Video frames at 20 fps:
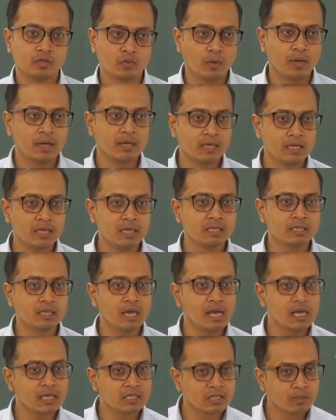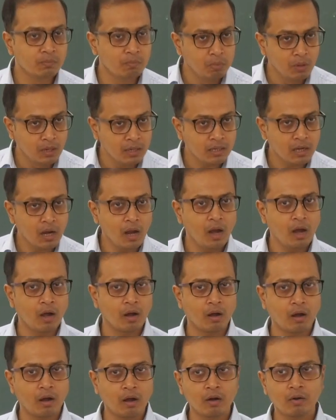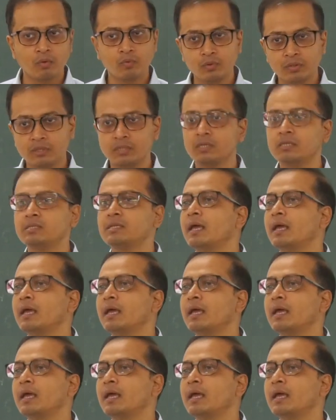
So it is a split error which is